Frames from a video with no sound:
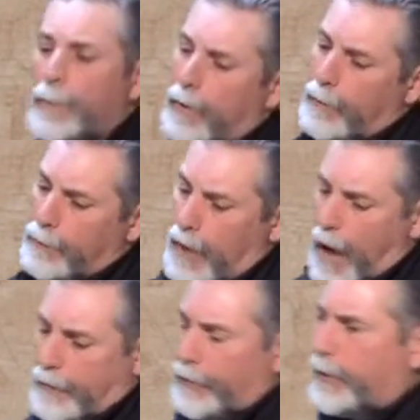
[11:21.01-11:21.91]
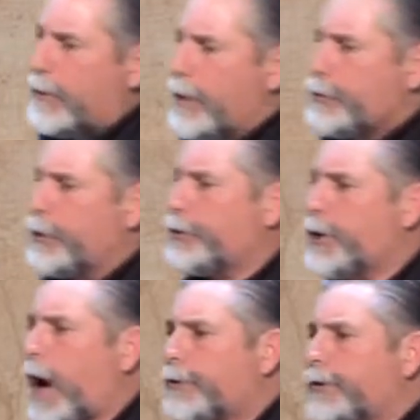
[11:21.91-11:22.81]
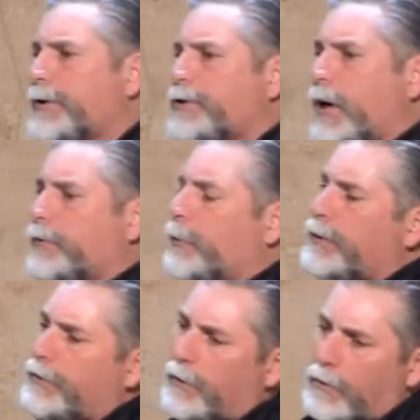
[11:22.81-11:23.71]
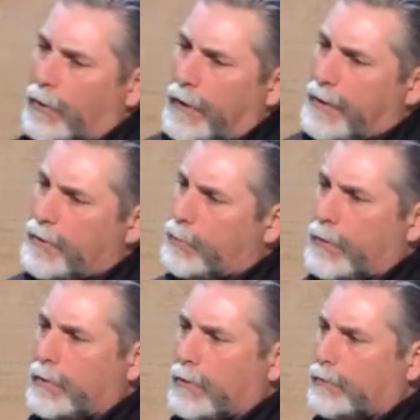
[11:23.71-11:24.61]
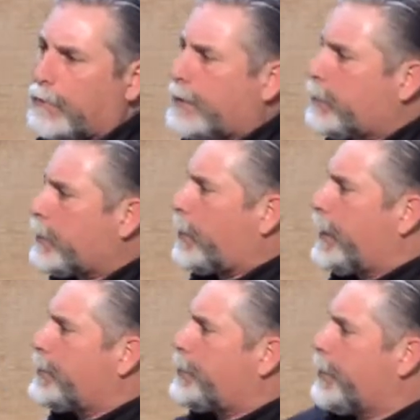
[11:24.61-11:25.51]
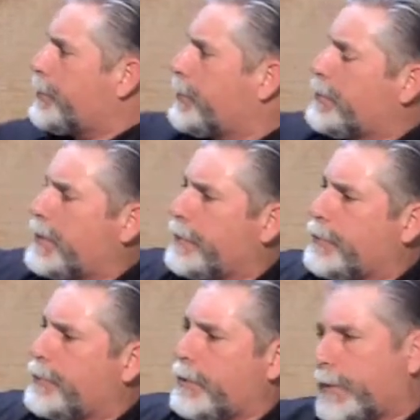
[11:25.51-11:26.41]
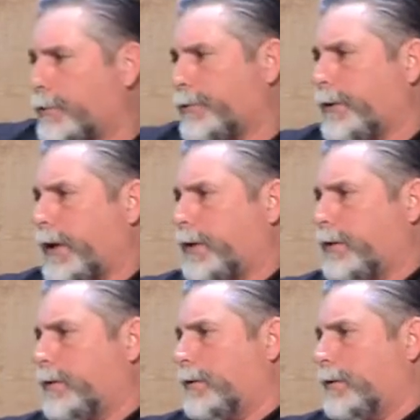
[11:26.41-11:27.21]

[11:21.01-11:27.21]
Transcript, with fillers: us. But uh, doctrine, church doctrine has taught us. Well, listen, you know that's what the, that's what the crazy church does down the street. We don't do that.